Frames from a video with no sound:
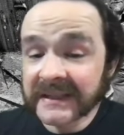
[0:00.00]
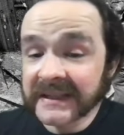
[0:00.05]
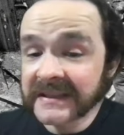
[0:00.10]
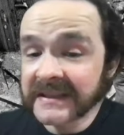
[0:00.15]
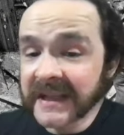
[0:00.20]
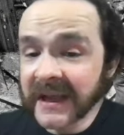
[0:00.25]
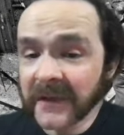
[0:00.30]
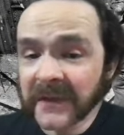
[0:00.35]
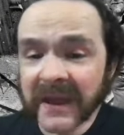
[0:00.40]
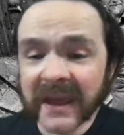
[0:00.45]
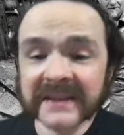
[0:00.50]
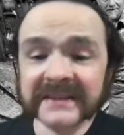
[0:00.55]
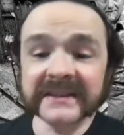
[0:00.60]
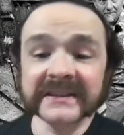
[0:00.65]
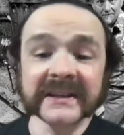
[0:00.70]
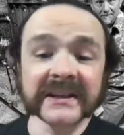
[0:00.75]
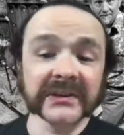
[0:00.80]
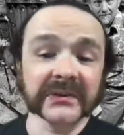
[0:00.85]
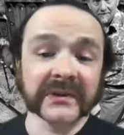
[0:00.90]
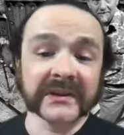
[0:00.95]
Now, that's an
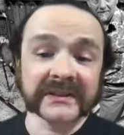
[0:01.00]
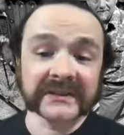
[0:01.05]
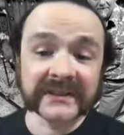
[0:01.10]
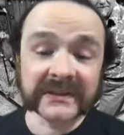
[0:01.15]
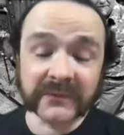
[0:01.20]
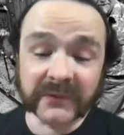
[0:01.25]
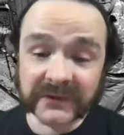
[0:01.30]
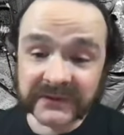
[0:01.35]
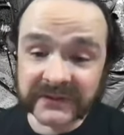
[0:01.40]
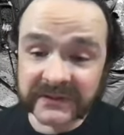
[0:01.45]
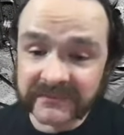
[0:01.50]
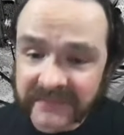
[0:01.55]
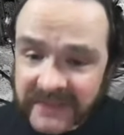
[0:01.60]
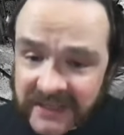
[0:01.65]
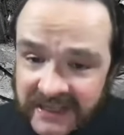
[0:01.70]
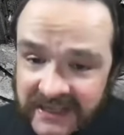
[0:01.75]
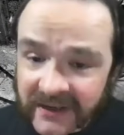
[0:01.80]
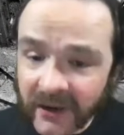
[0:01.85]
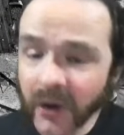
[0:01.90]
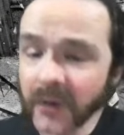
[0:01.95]
interesting one to
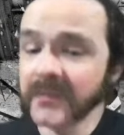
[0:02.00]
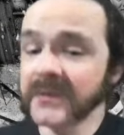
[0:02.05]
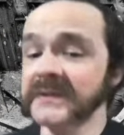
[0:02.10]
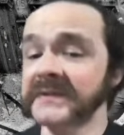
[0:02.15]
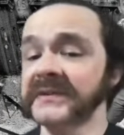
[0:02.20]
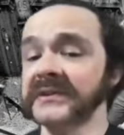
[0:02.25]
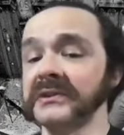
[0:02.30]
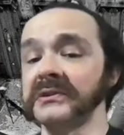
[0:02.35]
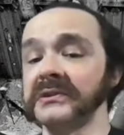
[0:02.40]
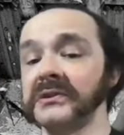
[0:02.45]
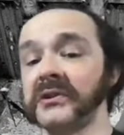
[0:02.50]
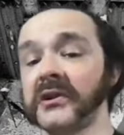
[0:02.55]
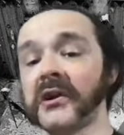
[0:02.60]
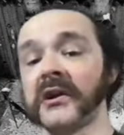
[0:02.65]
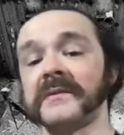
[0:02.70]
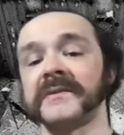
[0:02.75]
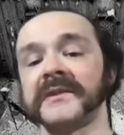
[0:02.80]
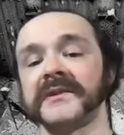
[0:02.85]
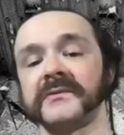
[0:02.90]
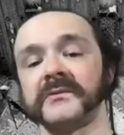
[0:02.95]
me, almost an
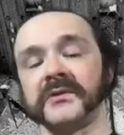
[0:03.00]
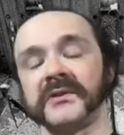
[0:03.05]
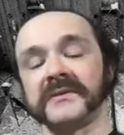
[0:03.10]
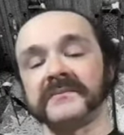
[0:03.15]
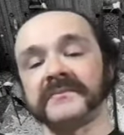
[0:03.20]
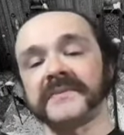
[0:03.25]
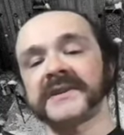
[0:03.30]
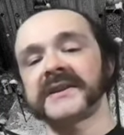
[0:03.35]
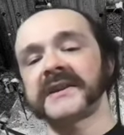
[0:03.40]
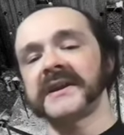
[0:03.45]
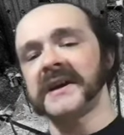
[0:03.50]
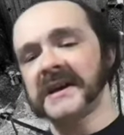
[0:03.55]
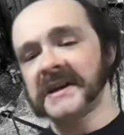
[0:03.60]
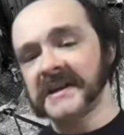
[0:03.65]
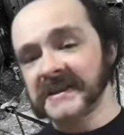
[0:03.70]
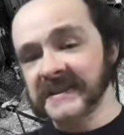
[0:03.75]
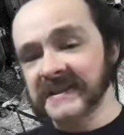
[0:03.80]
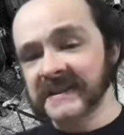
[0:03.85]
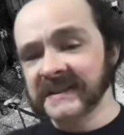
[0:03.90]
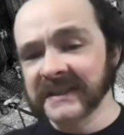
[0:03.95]
alarming one,
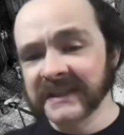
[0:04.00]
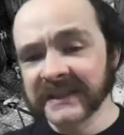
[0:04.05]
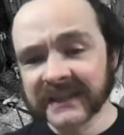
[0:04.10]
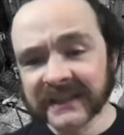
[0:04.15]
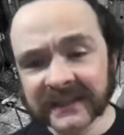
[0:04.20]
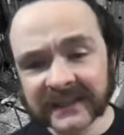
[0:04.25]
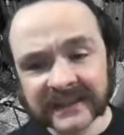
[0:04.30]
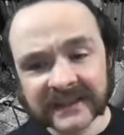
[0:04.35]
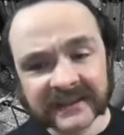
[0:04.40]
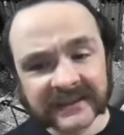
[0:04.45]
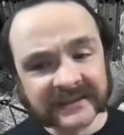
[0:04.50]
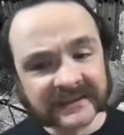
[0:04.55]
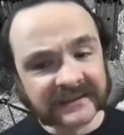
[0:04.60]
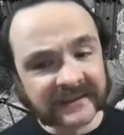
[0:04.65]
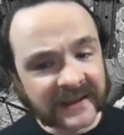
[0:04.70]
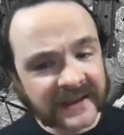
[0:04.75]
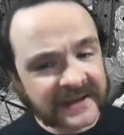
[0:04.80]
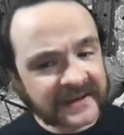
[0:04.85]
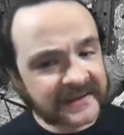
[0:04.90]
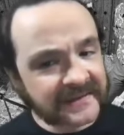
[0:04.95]
because,
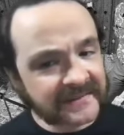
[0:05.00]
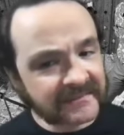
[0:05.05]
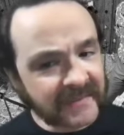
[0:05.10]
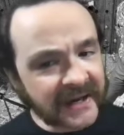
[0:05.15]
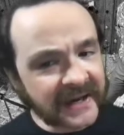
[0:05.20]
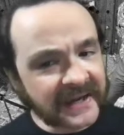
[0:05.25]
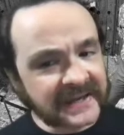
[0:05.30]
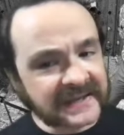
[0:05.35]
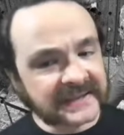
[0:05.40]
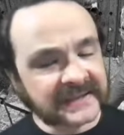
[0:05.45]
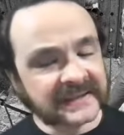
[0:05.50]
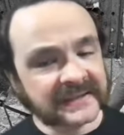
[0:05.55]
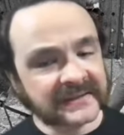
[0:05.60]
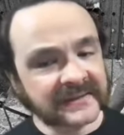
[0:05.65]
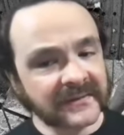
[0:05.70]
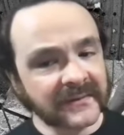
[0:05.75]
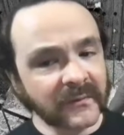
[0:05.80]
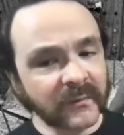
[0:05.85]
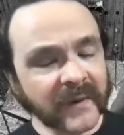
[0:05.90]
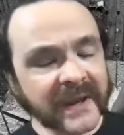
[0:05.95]
like the mice,
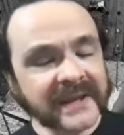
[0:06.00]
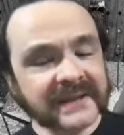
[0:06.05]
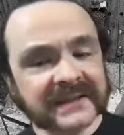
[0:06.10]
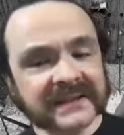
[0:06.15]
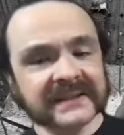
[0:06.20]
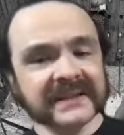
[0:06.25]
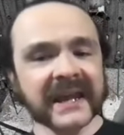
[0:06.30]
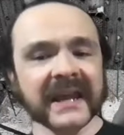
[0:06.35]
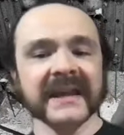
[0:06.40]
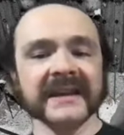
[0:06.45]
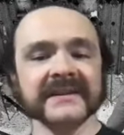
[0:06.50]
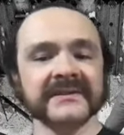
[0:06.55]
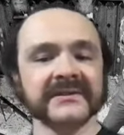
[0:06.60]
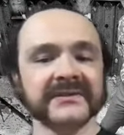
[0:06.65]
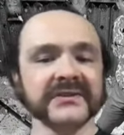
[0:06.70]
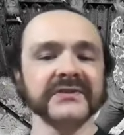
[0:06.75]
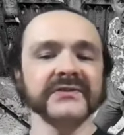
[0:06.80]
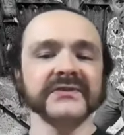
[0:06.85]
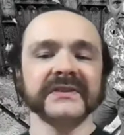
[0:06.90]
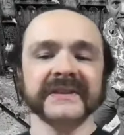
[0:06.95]
we today
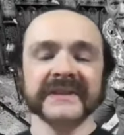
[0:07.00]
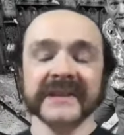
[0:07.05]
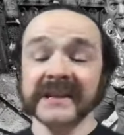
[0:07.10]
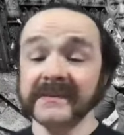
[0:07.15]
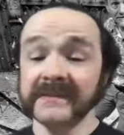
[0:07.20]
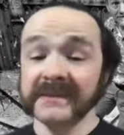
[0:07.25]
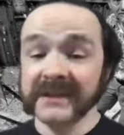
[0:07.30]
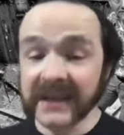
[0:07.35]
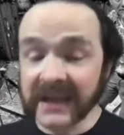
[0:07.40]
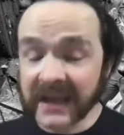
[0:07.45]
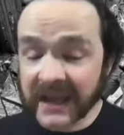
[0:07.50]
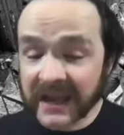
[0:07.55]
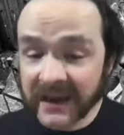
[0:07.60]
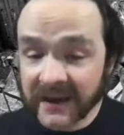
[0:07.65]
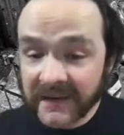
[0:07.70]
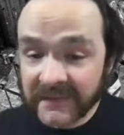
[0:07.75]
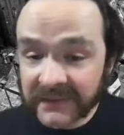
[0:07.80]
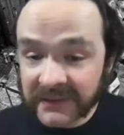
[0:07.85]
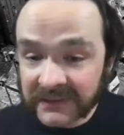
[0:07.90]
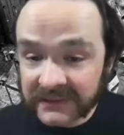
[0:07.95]
do seem to
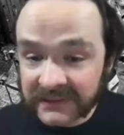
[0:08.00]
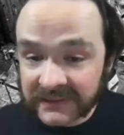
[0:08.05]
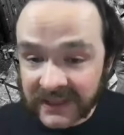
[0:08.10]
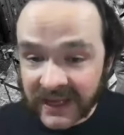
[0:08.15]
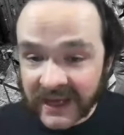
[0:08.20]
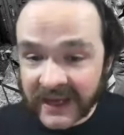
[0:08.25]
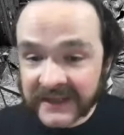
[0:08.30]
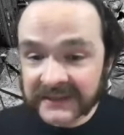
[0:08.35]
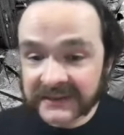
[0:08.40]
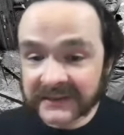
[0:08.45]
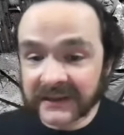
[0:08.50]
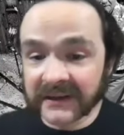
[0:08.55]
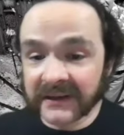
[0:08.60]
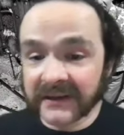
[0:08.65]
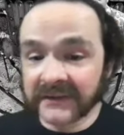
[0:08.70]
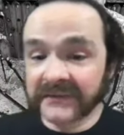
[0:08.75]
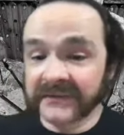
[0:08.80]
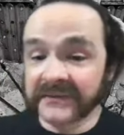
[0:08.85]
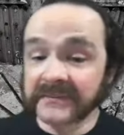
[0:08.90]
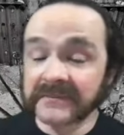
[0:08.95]
have a lot
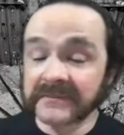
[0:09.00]
of